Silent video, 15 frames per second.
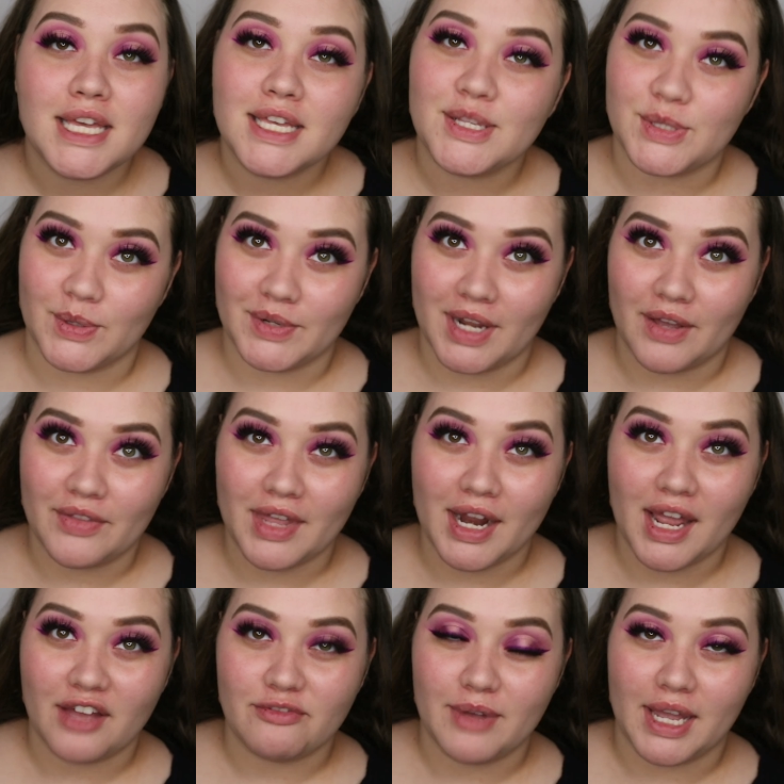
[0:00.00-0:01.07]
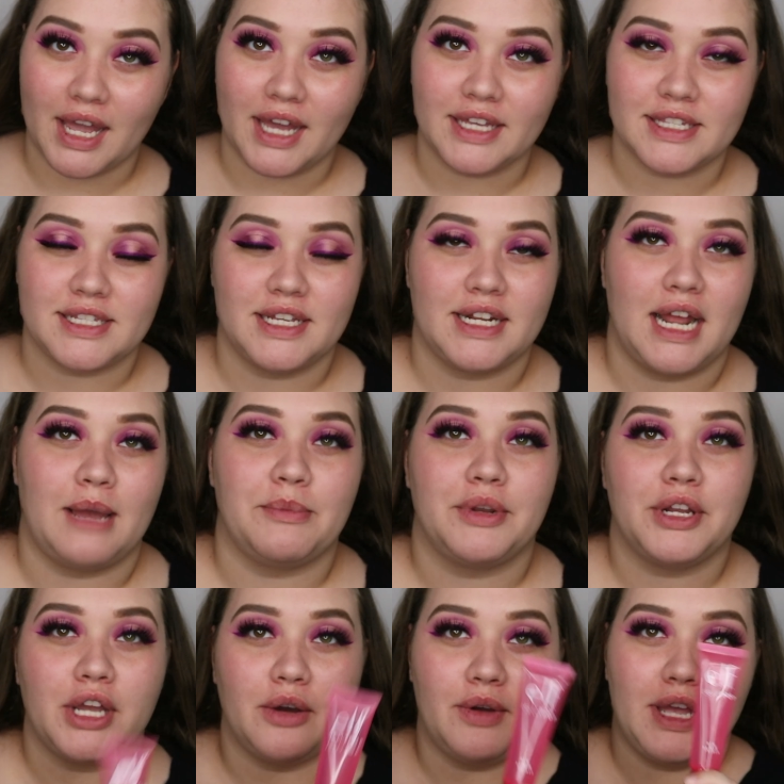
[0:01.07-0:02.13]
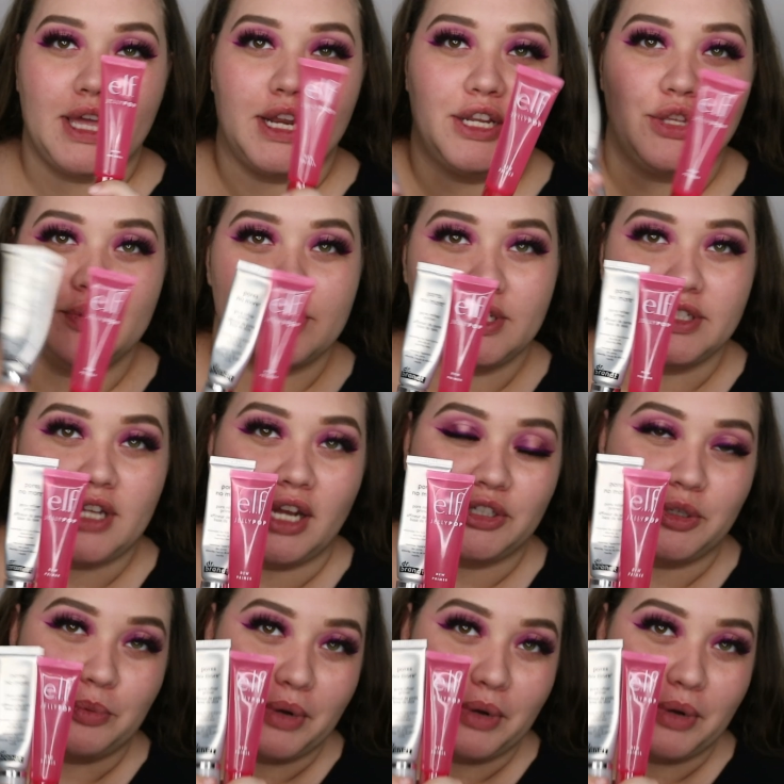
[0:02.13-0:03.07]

So now that I have my eyes done, I'm going to go ahead and use the Dr.